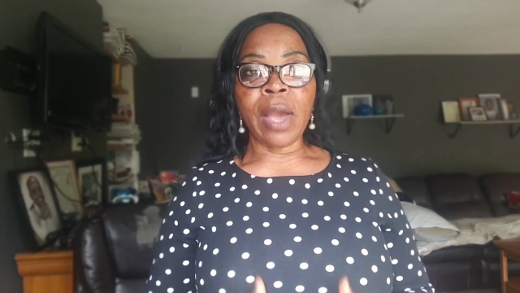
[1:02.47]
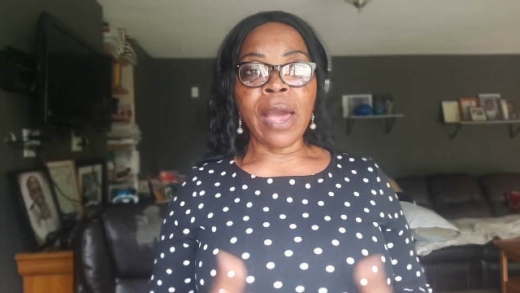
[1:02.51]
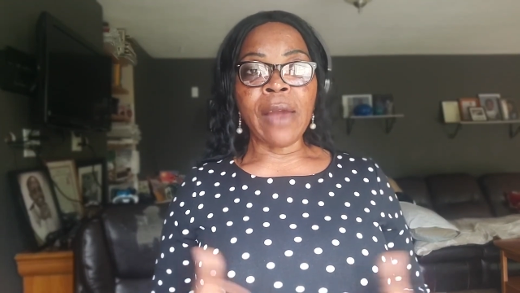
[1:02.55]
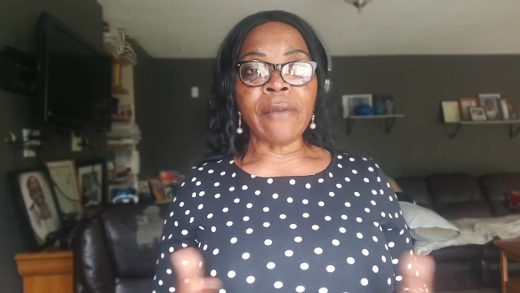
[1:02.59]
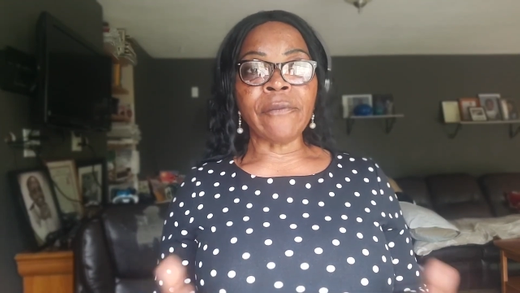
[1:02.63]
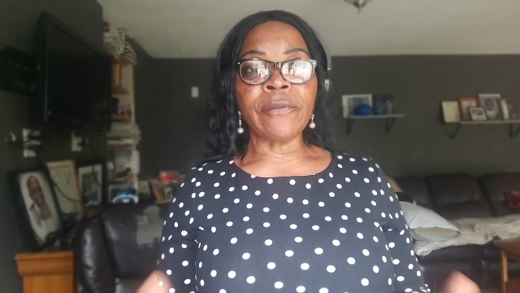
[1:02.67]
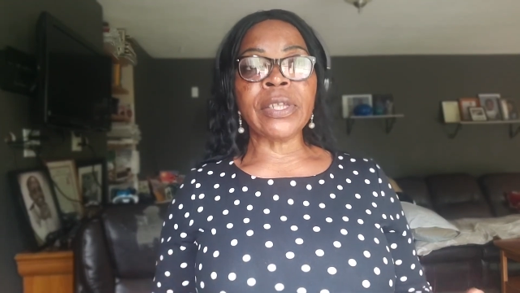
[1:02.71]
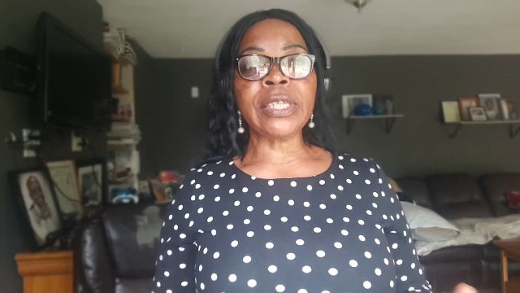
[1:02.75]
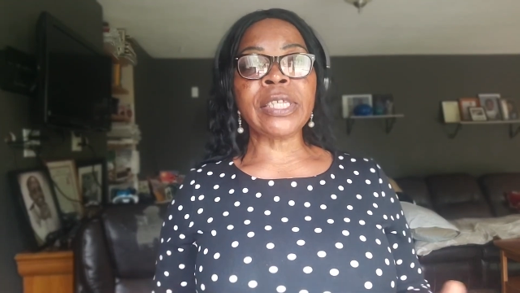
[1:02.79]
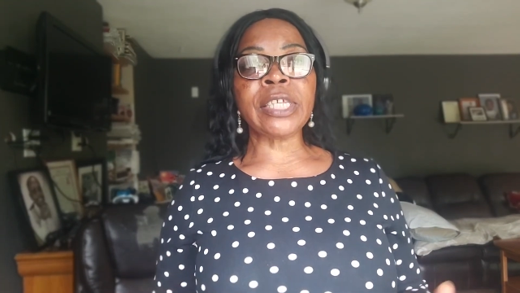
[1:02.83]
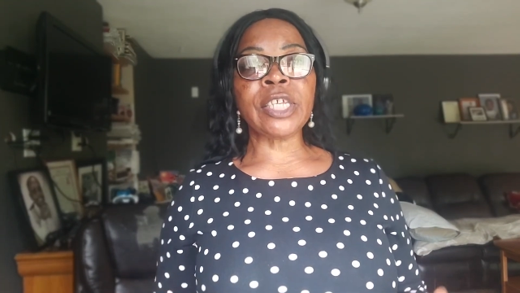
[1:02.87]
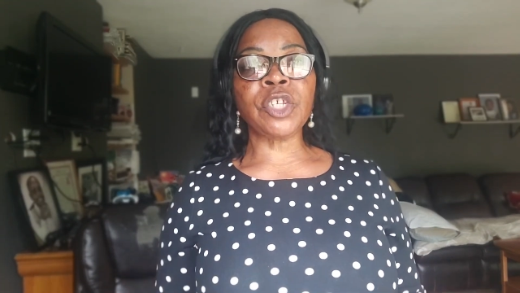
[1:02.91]

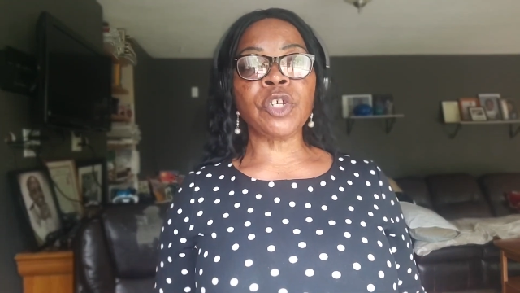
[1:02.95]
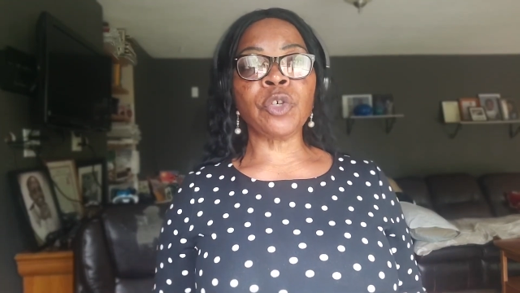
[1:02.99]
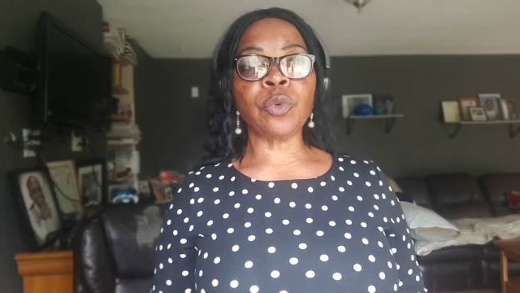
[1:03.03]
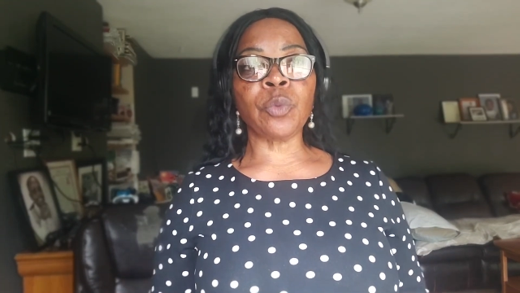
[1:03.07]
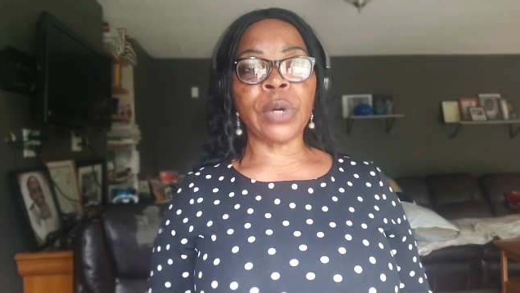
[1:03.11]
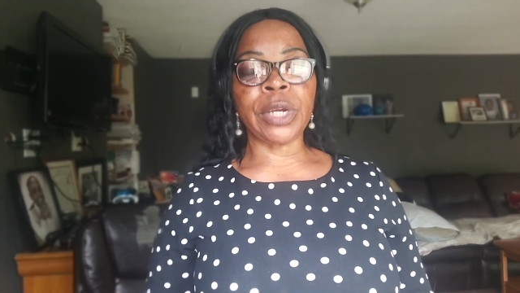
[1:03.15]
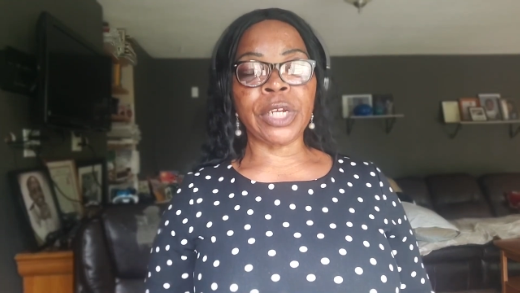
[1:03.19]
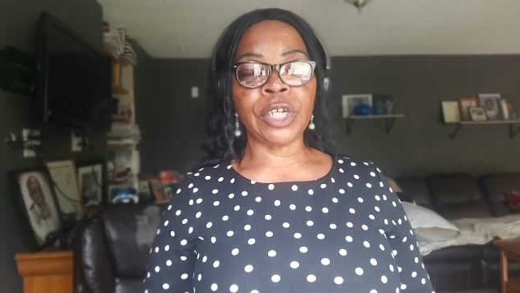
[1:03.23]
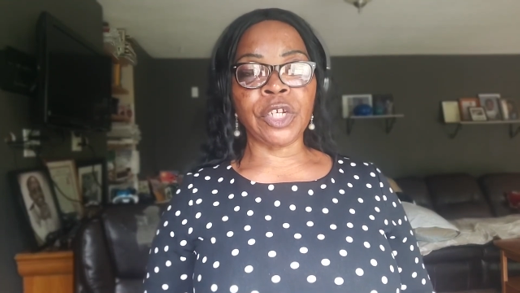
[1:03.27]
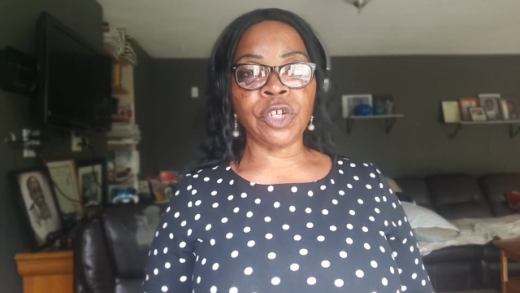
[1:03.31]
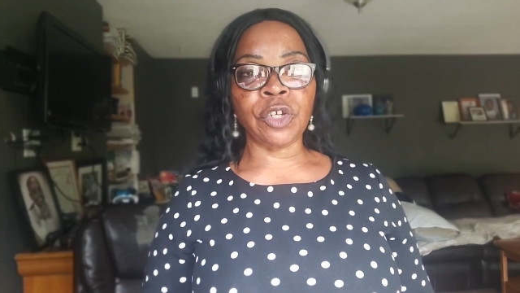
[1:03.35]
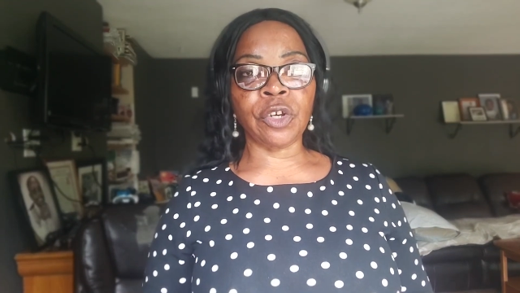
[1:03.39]
every
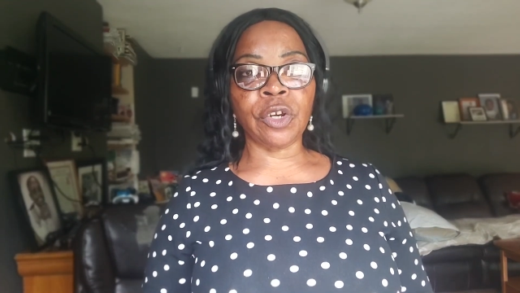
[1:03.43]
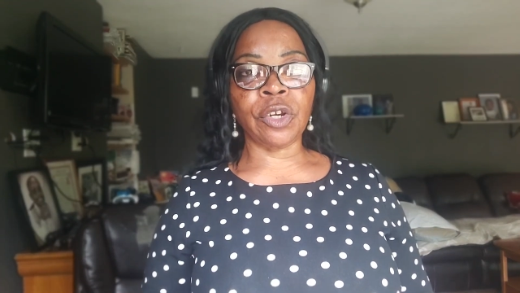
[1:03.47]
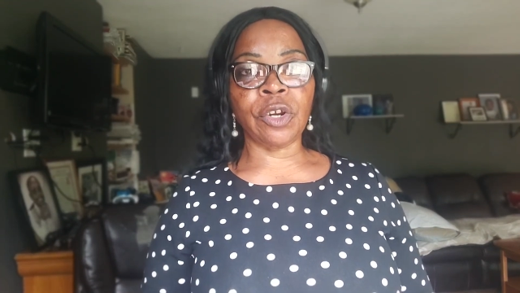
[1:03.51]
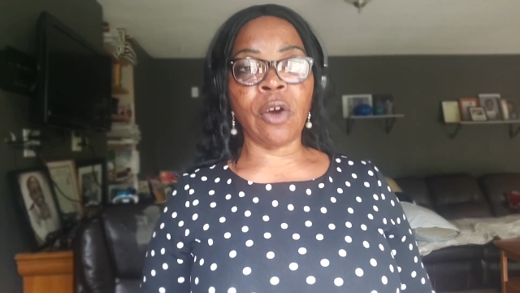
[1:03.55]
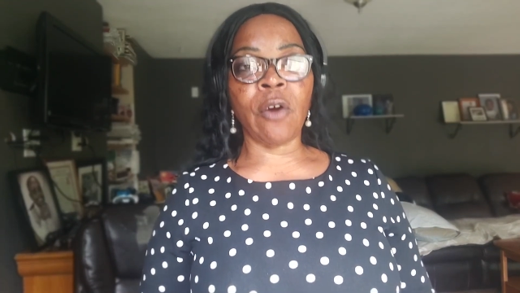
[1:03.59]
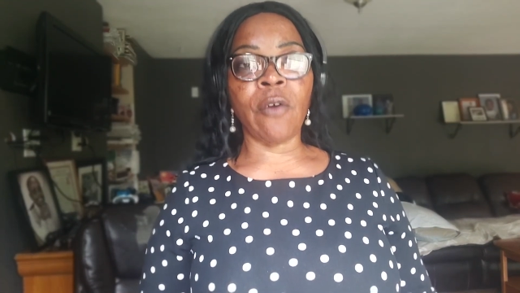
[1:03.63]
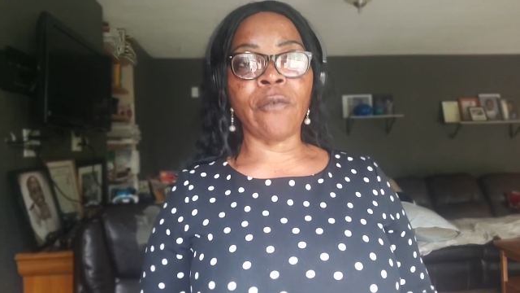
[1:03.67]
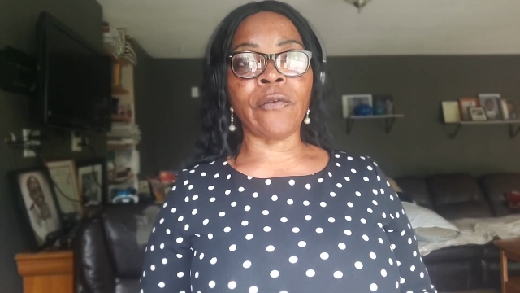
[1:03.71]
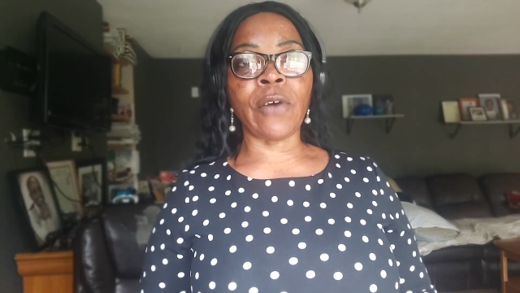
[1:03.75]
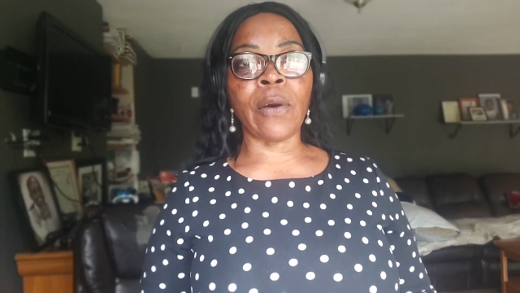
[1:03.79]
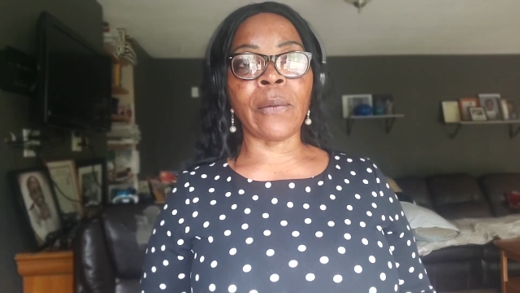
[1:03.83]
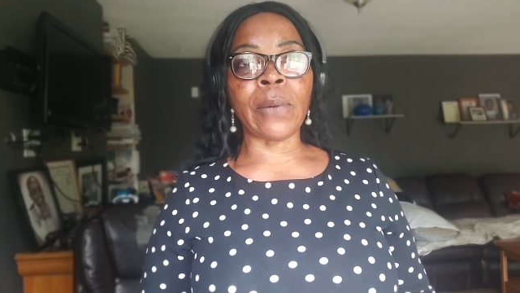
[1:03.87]
situation
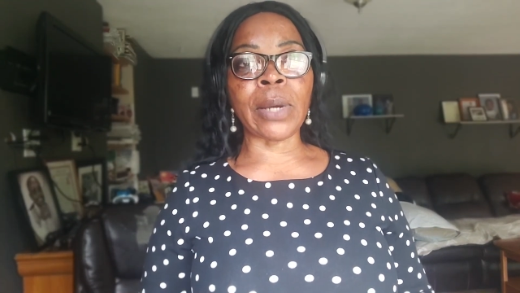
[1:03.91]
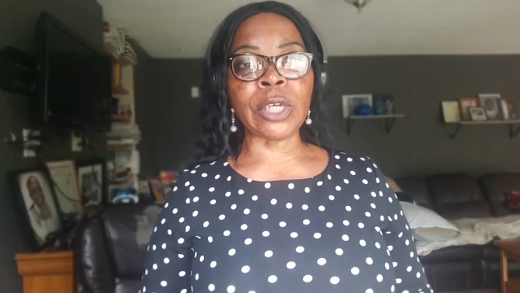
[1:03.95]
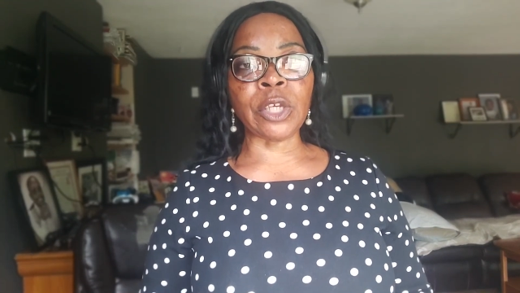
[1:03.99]
of our